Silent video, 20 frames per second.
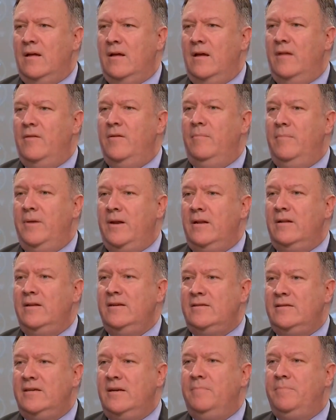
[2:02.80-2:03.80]
The Middle
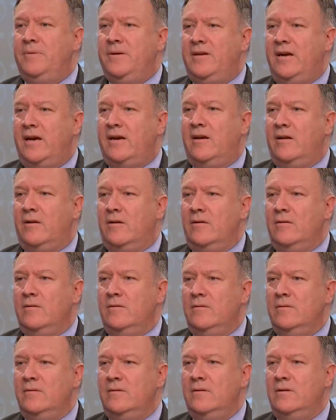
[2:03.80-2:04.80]
East in particular.
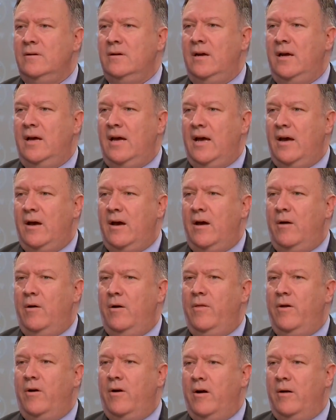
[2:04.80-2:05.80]

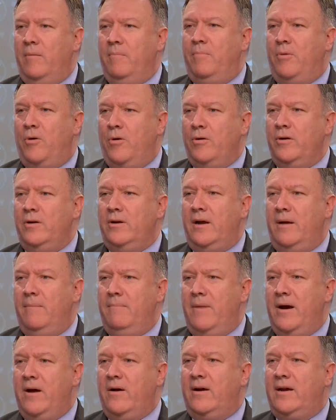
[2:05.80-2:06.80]
There are important
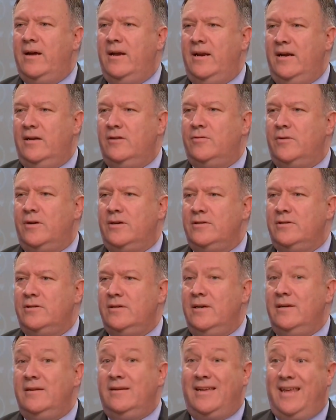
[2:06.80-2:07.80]
American interests
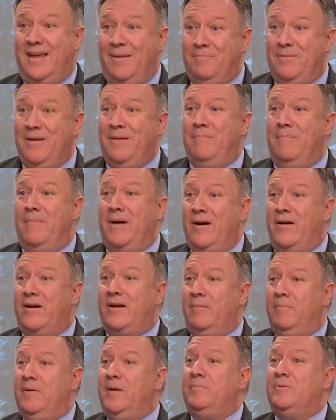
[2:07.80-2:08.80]
to keep the
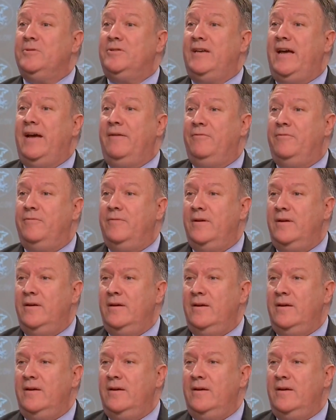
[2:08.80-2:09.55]
American people safe.